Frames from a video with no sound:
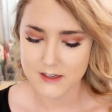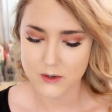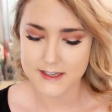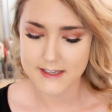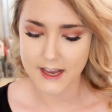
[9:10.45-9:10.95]

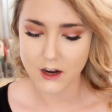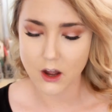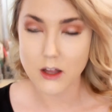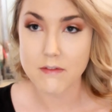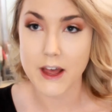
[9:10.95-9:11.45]
So to set
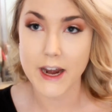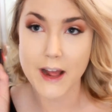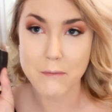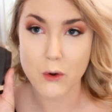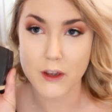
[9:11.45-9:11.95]
all of that,
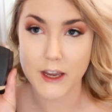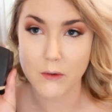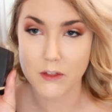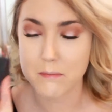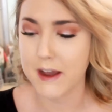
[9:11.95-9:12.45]
I'm going
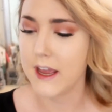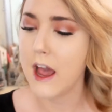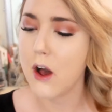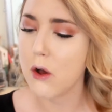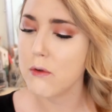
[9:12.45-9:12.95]
in with my
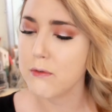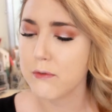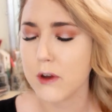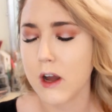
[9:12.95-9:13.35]
e.l.f.